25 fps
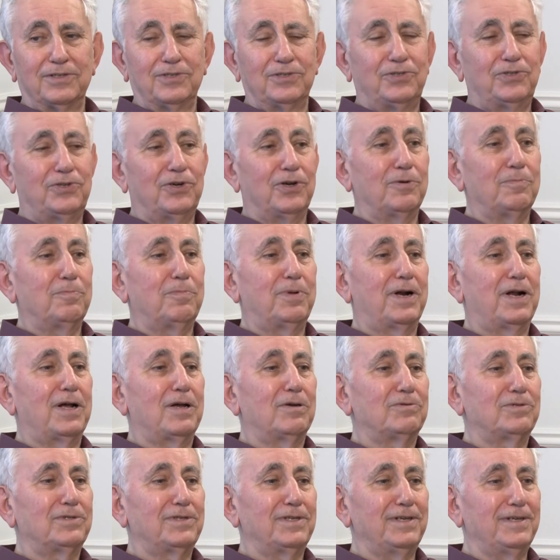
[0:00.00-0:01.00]
John
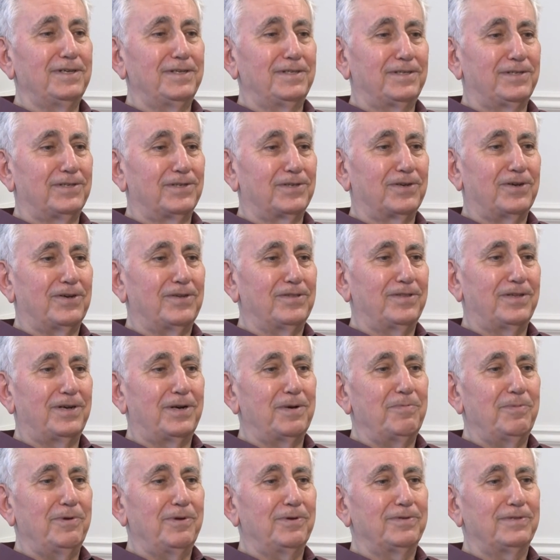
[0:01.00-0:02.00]
Prausnitz
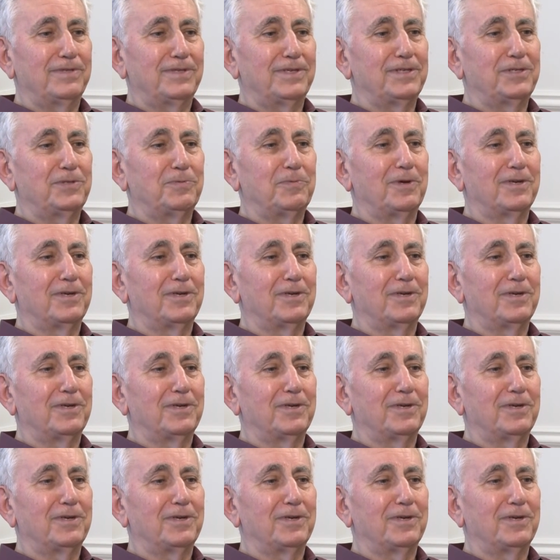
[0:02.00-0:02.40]
contributes as